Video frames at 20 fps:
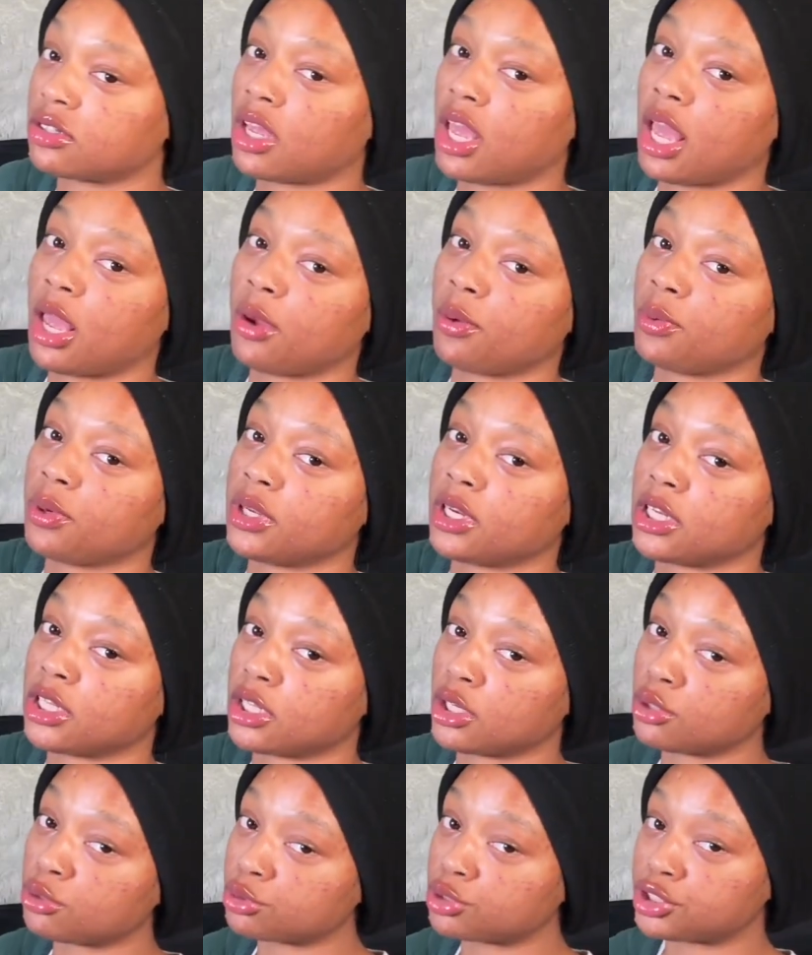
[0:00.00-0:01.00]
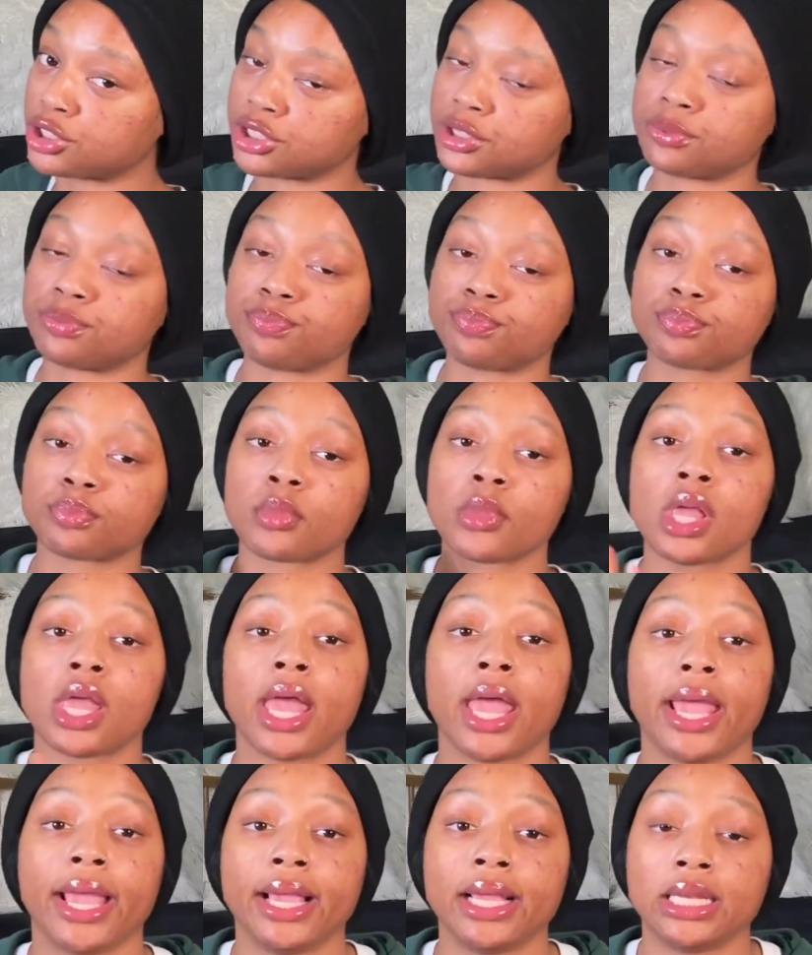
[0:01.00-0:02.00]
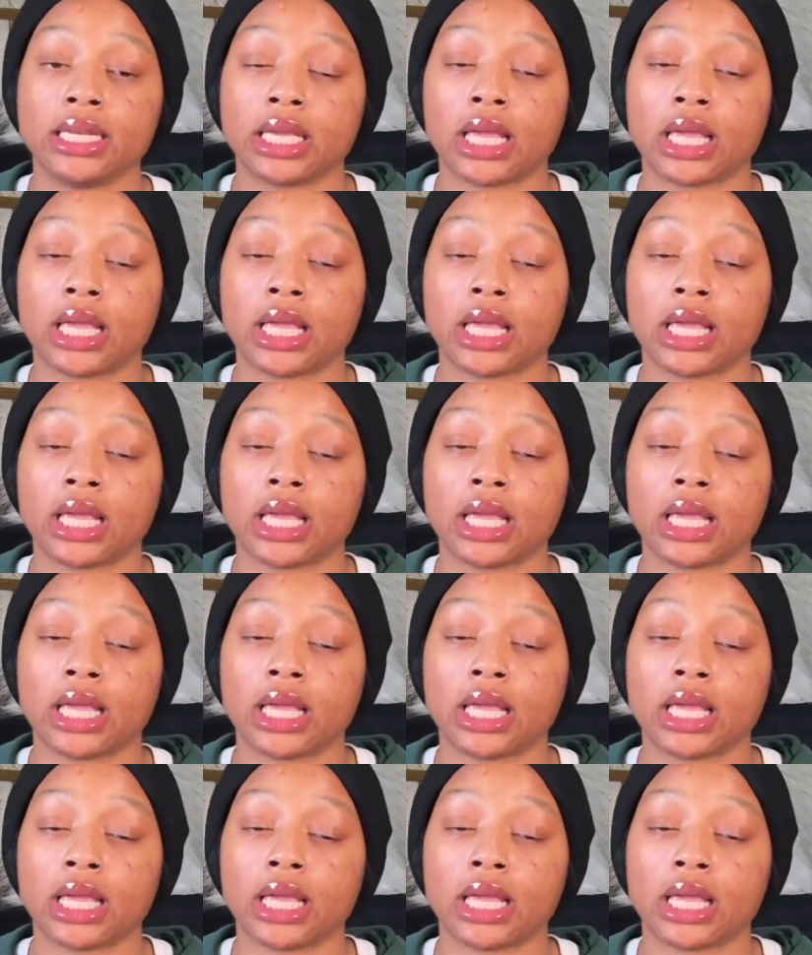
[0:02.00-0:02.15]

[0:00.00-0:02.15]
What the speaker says: came with a lotion, and